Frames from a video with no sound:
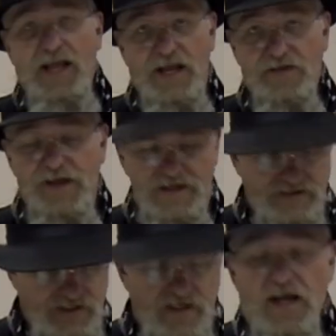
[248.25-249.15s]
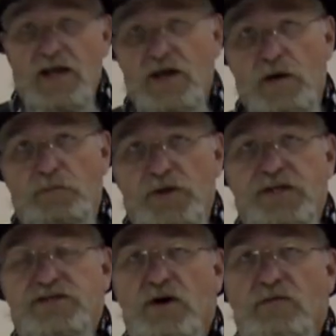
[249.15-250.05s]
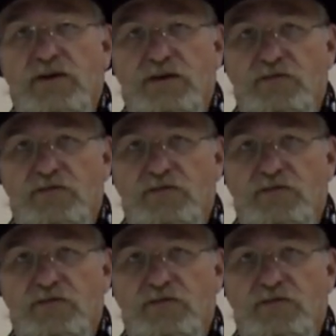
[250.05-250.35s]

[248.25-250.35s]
and that's it. Gonna put this over in the